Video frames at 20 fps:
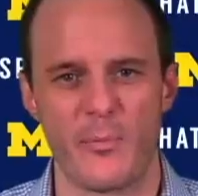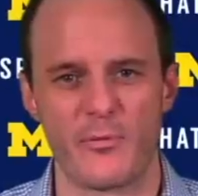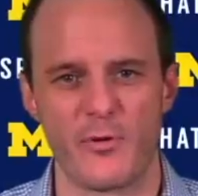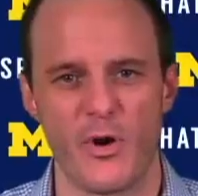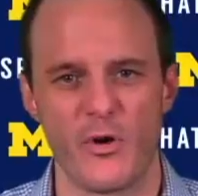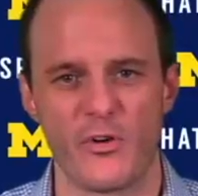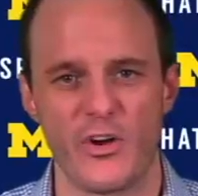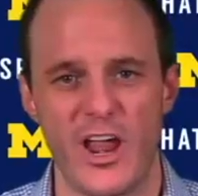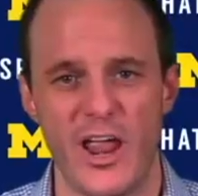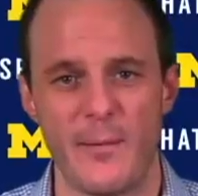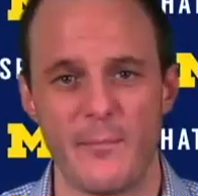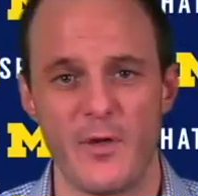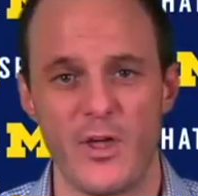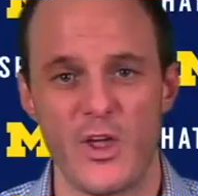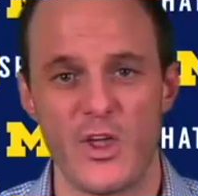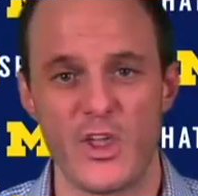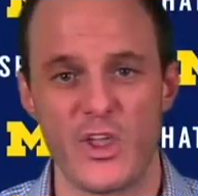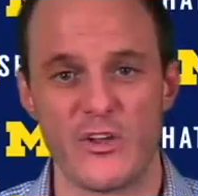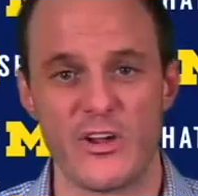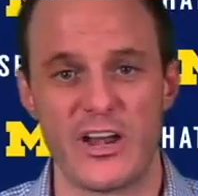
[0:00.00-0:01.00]
program.
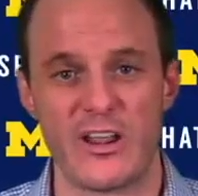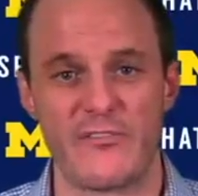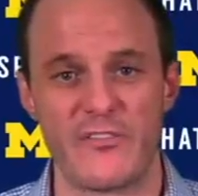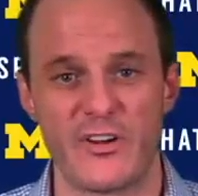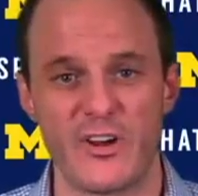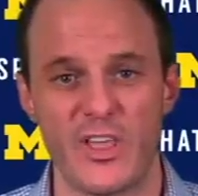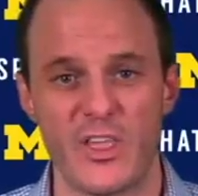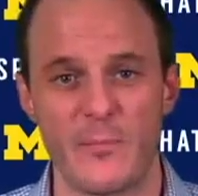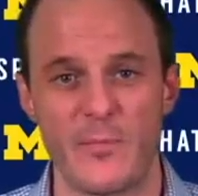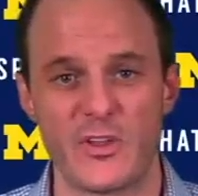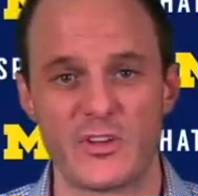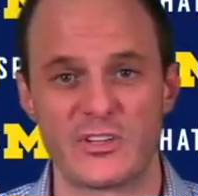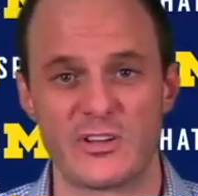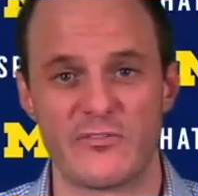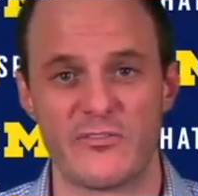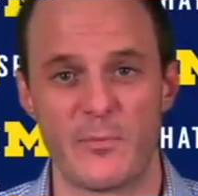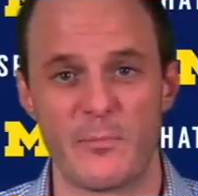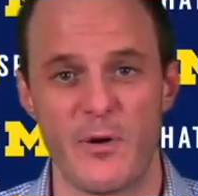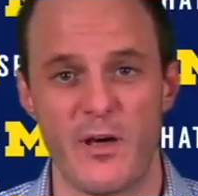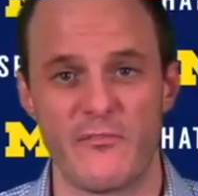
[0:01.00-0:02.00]
You ready for another Michigan
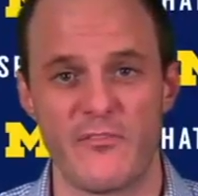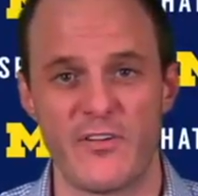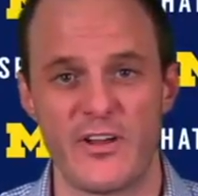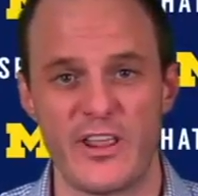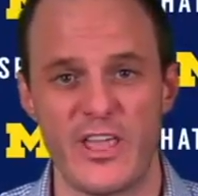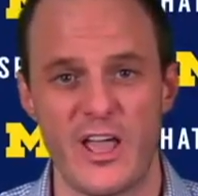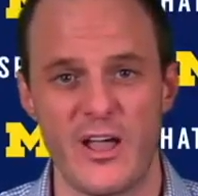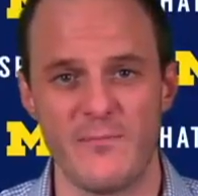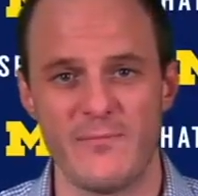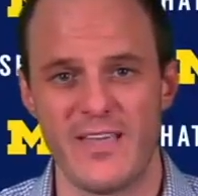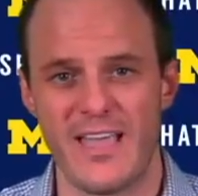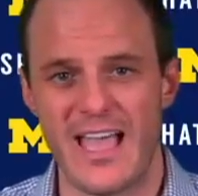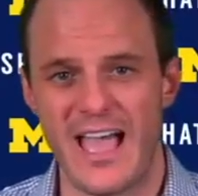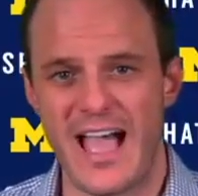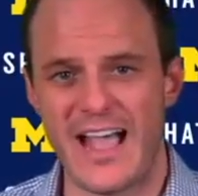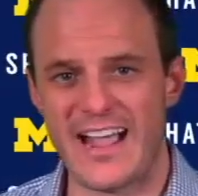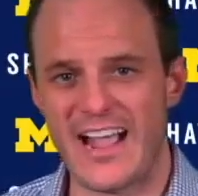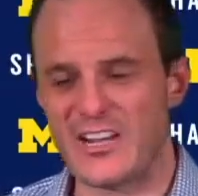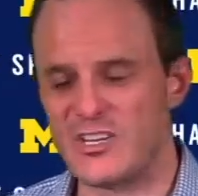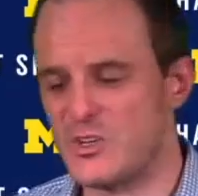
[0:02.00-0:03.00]
football video?
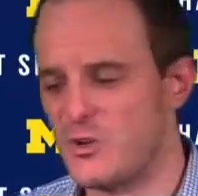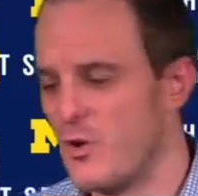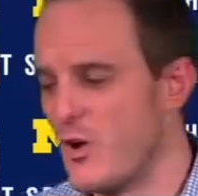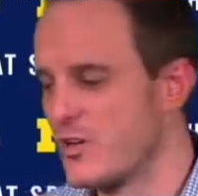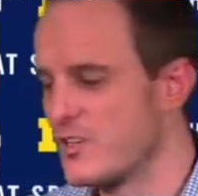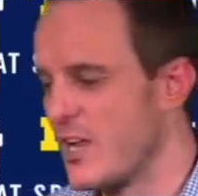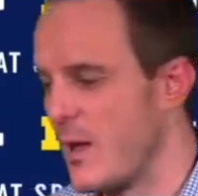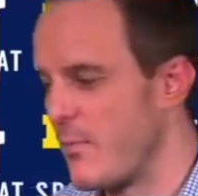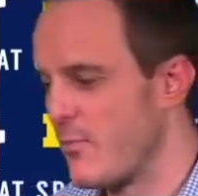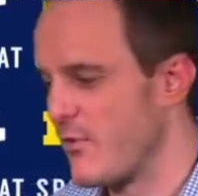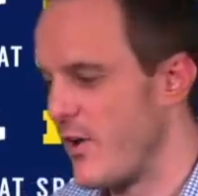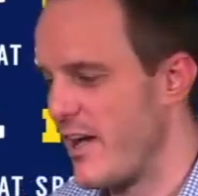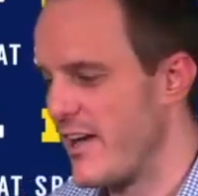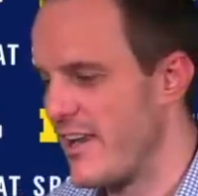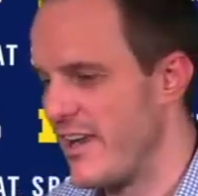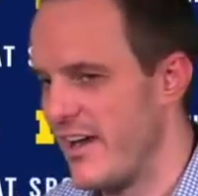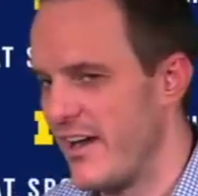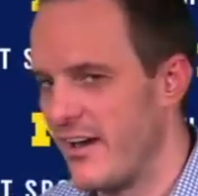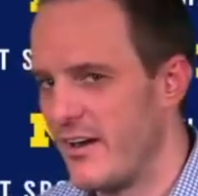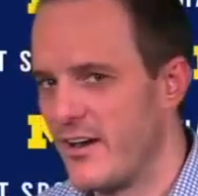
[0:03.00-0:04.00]
I got you hooked up right
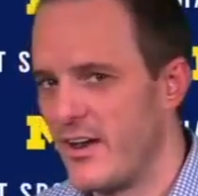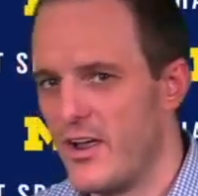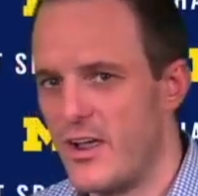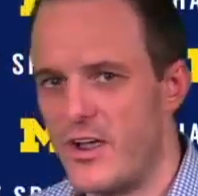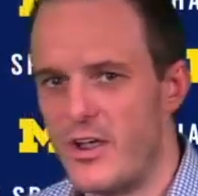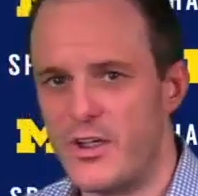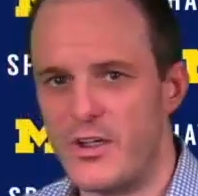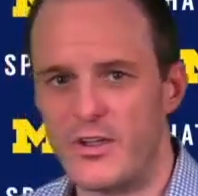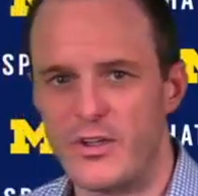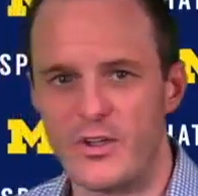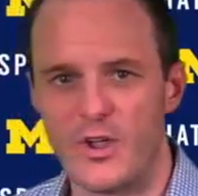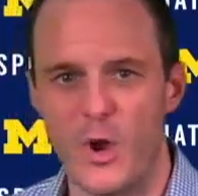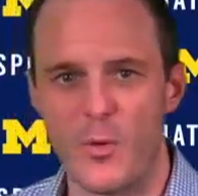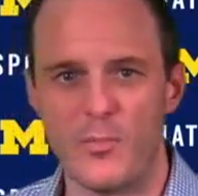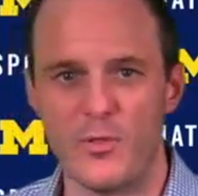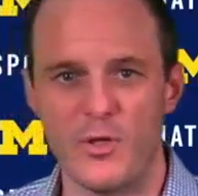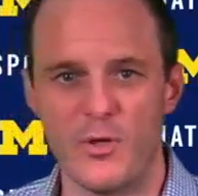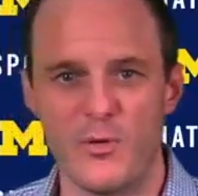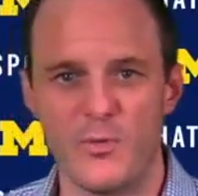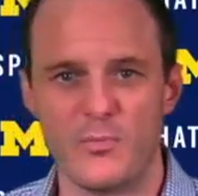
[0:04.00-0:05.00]
here. Go
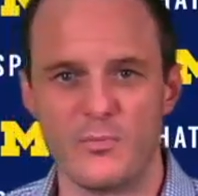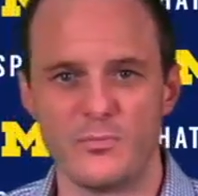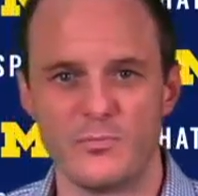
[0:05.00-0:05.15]
Blue.